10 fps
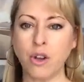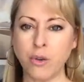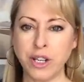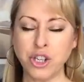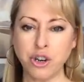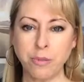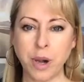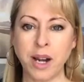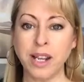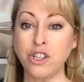go into your
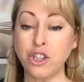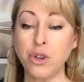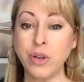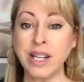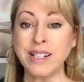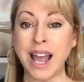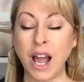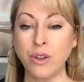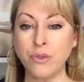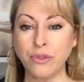body, and tune into
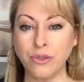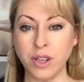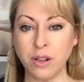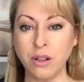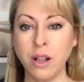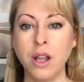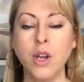how you feel